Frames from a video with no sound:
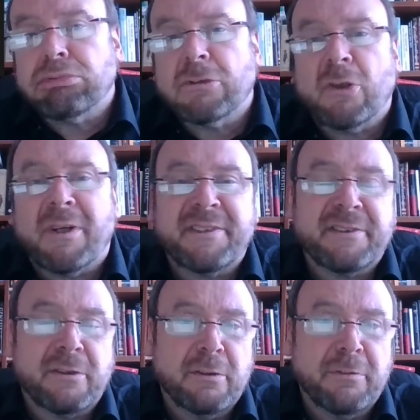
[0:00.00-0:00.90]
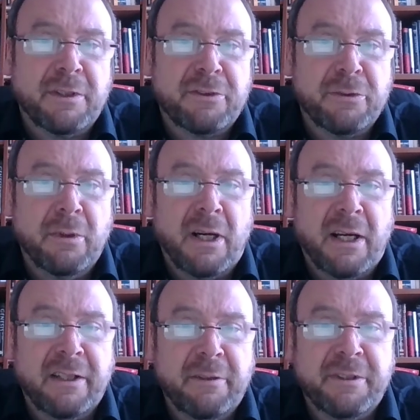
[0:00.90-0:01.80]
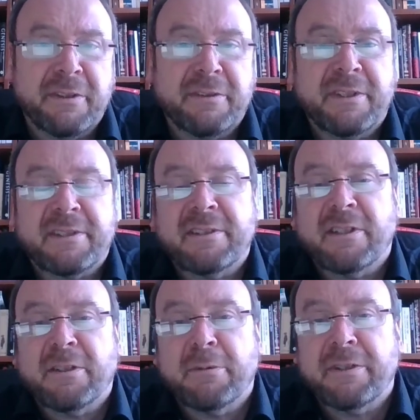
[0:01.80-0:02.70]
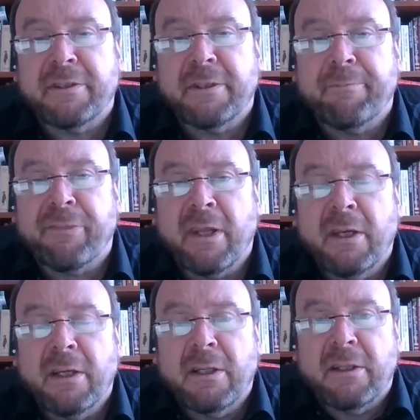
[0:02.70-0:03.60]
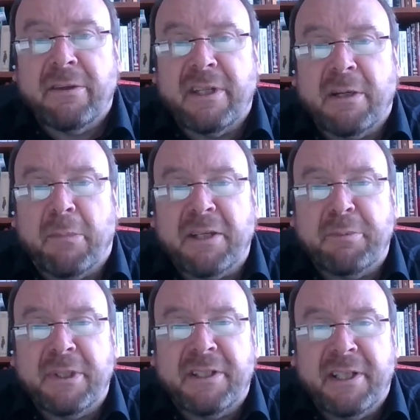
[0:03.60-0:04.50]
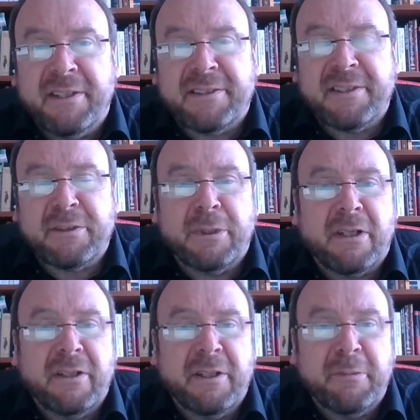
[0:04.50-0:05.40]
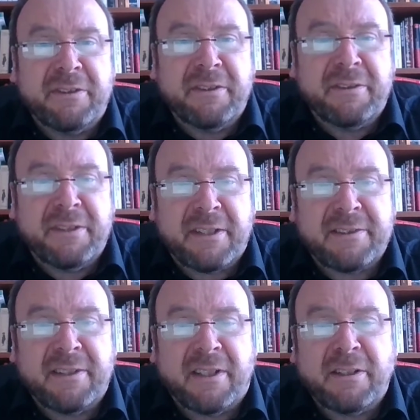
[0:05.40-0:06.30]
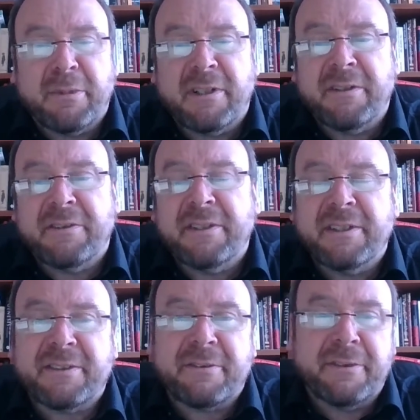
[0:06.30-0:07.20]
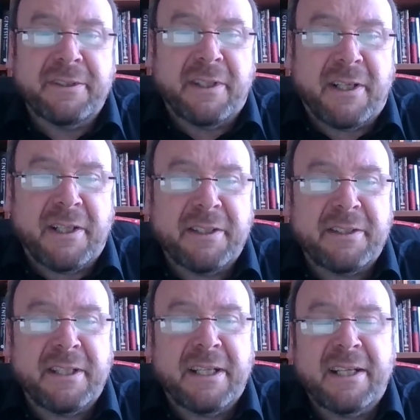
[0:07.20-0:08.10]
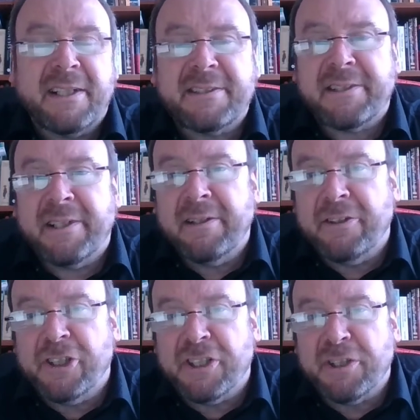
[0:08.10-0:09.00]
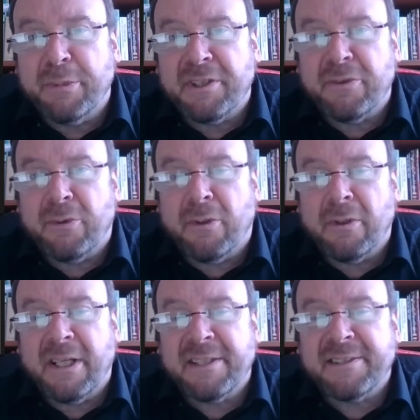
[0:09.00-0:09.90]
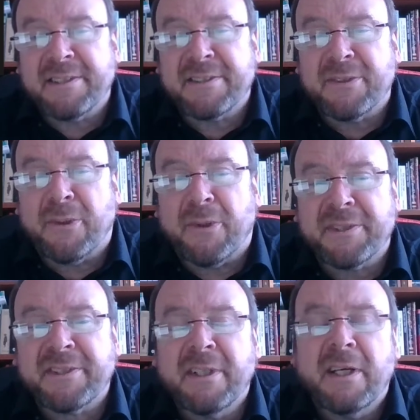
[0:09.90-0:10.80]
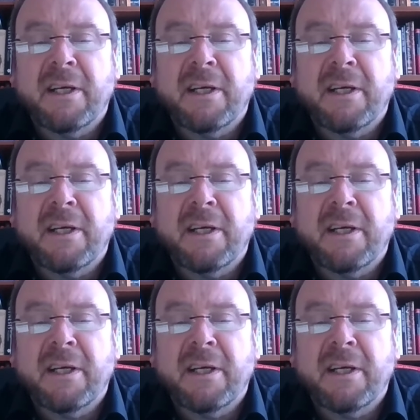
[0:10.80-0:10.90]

crosses over to unlimited tax liability. There might be cases where limited tax liability is regarded as illegitimate or as a source